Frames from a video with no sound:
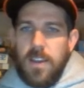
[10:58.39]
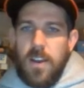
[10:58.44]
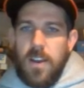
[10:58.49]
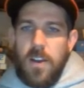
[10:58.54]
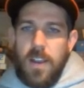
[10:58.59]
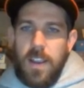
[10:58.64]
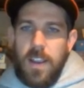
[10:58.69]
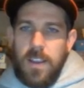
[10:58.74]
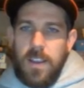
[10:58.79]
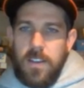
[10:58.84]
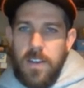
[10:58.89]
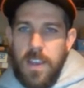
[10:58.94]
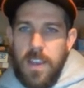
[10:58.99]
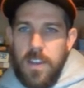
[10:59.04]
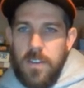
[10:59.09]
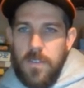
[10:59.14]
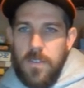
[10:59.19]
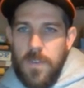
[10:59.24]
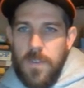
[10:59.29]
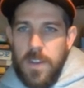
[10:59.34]
All right,
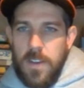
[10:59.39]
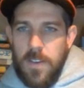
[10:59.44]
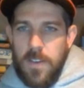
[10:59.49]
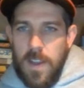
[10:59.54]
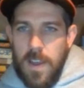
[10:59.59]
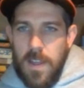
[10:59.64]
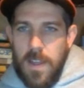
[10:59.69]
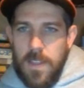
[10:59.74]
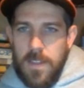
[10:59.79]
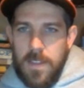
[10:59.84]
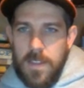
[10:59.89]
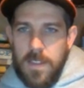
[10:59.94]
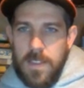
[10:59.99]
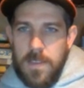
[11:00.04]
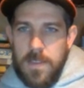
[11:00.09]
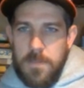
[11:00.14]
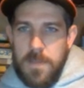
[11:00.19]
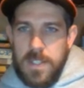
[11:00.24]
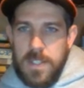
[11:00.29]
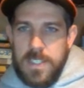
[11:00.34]
can you figure out
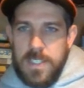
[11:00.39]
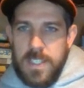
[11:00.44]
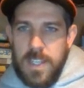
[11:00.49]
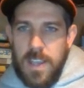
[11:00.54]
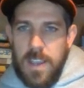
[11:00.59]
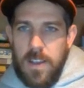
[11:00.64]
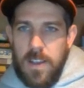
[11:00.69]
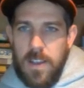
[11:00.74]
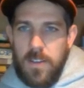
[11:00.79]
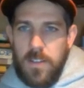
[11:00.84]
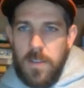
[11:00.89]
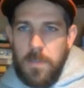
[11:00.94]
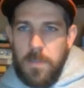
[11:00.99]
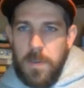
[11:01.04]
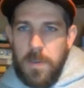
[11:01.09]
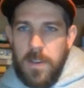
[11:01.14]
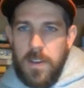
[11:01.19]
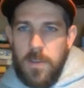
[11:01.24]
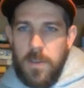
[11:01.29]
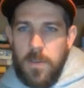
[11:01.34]
the missing angle up
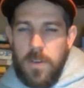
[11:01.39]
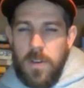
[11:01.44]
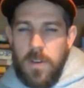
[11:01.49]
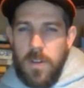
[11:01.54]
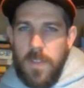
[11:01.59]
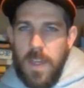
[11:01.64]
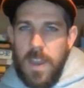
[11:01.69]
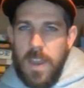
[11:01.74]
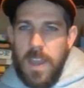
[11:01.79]
here, we'll call that